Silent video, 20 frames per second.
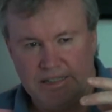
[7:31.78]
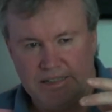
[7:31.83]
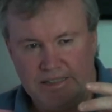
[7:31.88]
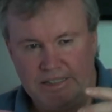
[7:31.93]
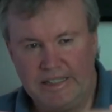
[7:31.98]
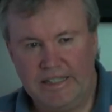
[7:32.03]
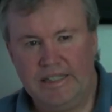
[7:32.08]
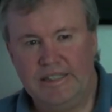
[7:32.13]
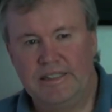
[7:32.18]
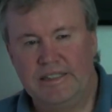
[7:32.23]

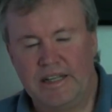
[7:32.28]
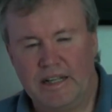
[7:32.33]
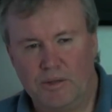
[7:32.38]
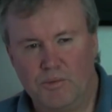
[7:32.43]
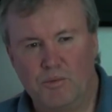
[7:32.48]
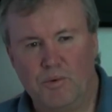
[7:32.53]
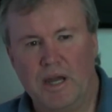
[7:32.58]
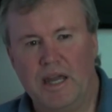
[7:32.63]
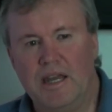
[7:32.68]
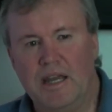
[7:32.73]

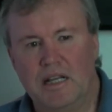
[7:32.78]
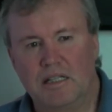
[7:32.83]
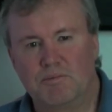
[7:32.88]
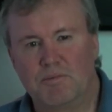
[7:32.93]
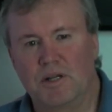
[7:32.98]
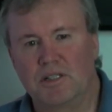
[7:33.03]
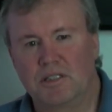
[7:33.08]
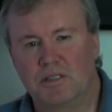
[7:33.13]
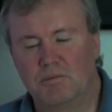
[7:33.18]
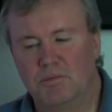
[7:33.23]
detailed way as
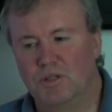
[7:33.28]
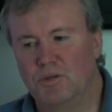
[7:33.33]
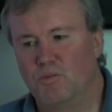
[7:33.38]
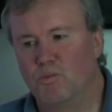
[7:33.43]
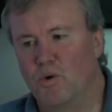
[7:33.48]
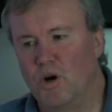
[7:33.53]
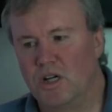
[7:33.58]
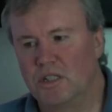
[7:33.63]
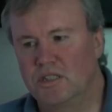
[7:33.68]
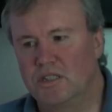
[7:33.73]
possible
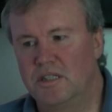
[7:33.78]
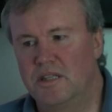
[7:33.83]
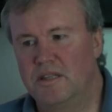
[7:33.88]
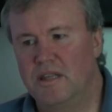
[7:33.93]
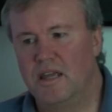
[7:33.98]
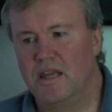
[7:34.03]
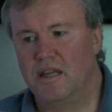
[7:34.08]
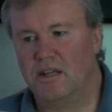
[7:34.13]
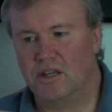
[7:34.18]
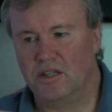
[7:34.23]

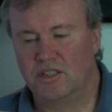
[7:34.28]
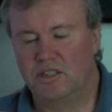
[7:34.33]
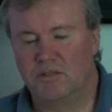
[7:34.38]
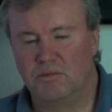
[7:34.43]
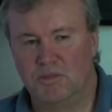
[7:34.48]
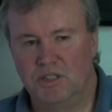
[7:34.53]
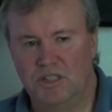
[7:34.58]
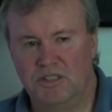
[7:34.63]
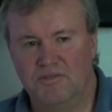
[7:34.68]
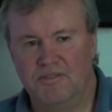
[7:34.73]
what
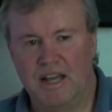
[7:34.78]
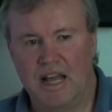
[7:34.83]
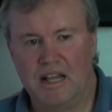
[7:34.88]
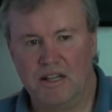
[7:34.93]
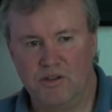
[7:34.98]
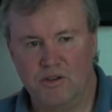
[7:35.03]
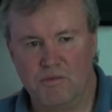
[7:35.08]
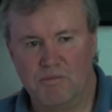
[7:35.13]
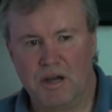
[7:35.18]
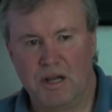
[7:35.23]
customers
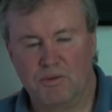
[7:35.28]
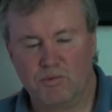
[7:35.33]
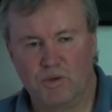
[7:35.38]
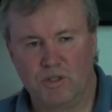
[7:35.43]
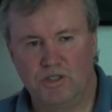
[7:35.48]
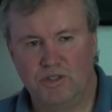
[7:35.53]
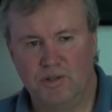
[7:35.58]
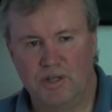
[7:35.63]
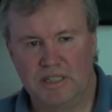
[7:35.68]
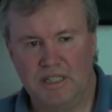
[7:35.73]
value about
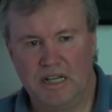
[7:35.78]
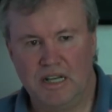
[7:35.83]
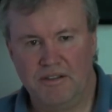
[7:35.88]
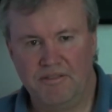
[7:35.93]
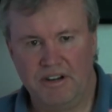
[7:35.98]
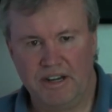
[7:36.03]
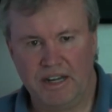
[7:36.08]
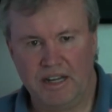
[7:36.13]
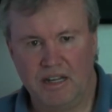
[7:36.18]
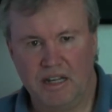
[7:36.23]
what you are
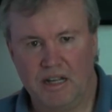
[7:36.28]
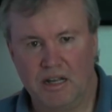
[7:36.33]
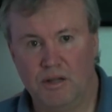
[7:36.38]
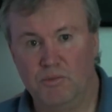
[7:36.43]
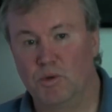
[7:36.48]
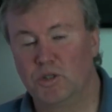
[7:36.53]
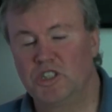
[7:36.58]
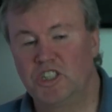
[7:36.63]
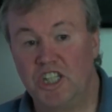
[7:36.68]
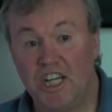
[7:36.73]
delivering
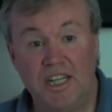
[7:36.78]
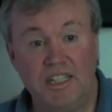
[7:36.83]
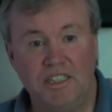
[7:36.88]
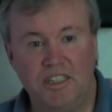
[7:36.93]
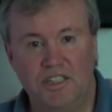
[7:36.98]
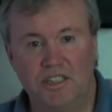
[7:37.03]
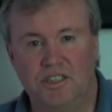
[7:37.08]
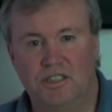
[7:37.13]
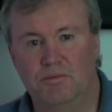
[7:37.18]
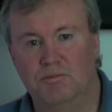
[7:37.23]
and what
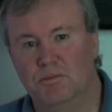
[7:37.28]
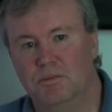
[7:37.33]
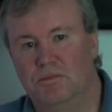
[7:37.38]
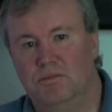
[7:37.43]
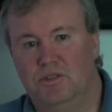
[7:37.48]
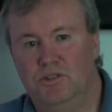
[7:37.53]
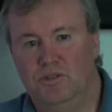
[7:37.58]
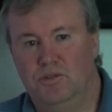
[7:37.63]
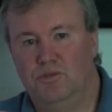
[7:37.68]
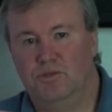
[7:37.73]
changes
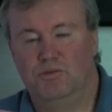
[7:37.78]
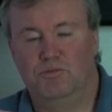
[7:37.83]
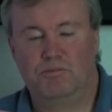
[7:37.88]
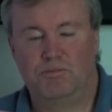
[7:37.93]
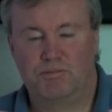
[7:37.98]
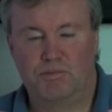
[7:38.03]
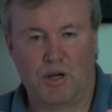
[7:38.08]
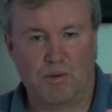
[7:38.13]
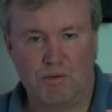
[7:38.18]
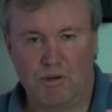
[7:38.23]
you
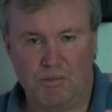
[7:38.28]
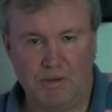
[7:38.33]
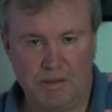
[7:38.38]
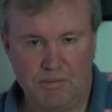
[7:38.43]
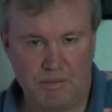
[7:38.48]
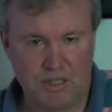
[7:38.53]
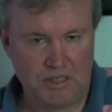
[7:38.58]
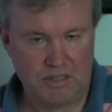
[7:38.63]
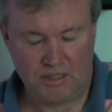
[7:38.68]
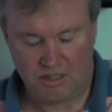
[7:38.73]
probably
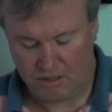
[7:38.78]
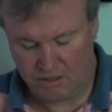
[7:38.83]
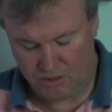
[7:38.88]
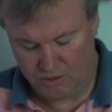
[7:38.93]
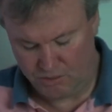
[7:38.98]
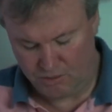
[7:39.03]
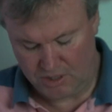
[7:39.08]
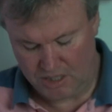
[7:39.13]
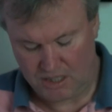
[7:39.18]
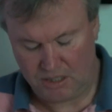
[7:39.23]
must
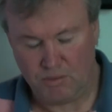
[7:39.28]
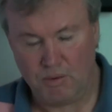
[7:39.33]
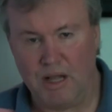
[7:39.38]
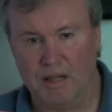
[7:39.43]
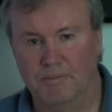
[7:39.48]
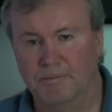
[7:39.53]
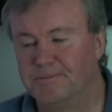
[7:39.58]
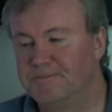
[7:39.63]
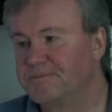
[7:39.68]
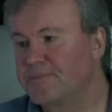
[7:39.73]
do as
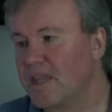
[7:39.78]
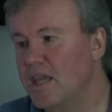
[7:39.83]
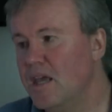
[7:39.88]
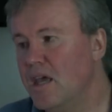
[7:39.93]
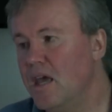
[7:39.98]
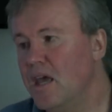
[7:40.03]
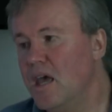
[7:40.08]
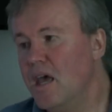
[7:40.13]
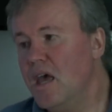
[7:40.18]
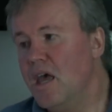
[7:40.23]
well.
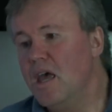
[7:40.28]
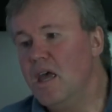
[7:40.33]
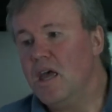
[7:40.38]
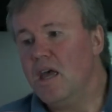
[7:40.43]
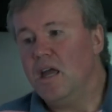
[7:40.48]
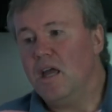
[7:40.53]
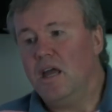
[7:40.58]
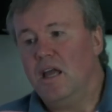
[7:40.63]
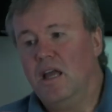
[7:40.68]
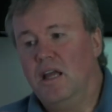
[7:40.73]

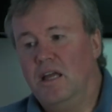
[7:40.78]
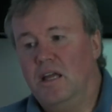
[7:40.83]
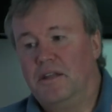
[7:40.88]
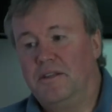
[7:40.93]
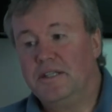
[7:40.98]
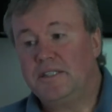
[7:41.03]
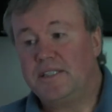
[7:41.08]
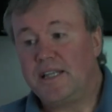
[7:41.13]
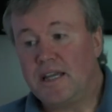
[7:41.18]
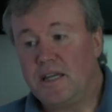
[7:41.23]

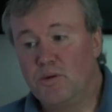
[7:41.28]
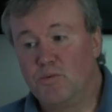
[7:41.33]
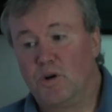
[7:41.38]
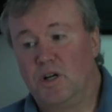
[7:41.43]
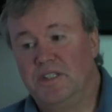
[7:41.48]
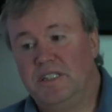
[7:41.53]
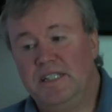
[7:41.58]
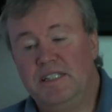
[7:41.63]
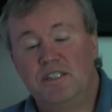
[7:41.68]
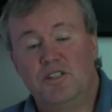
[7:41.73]
The second
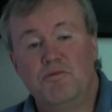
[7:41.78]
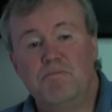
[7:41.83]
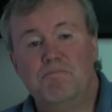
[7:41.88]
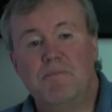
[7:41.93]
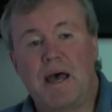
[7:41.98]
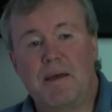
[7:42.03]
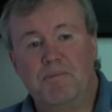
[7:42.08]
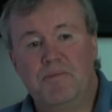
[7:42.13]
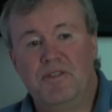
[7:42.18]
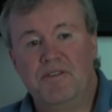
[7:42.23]
one is to
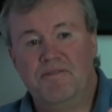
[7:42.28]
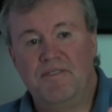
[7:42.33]
map the